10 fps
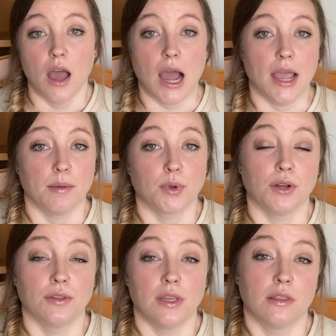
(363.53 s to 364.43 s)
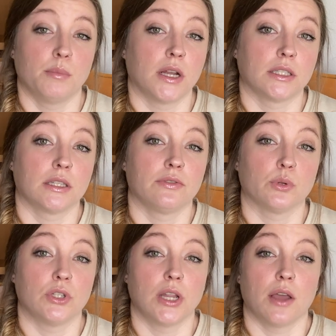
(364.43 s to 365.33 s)
I am currently in the process of
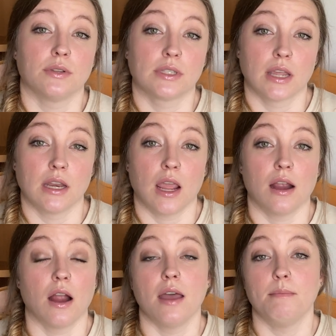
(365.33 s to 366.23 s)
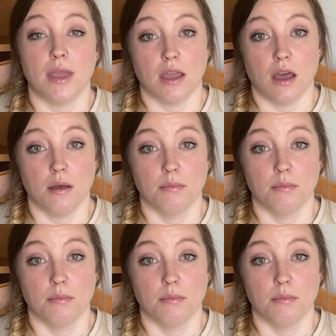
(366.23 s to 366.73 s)
switching out skincare and makeup.